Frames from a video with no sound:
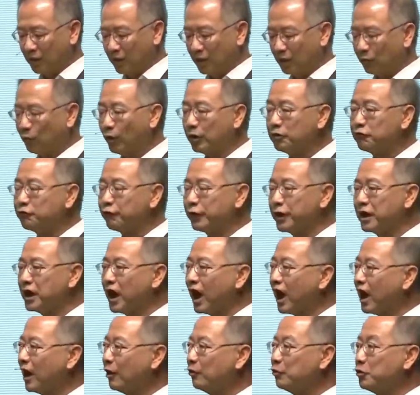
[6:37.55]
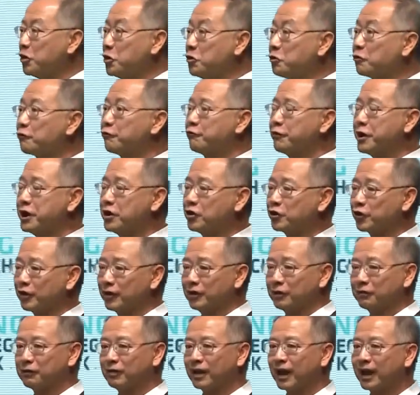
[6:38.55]
wondering how new
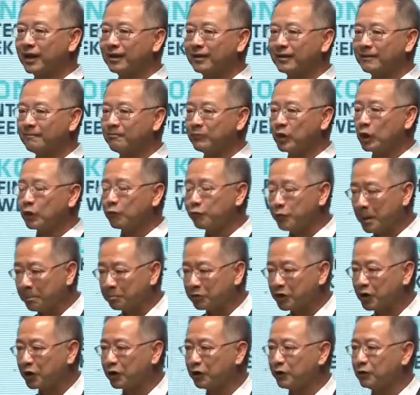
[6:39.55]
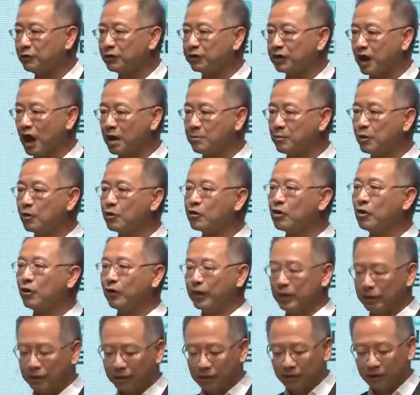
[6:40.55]
creatures like crypto,
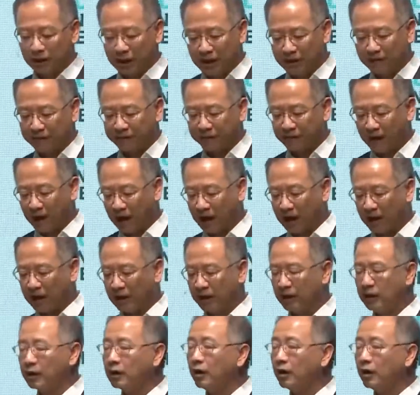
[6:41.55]
stablecoins, DeFi,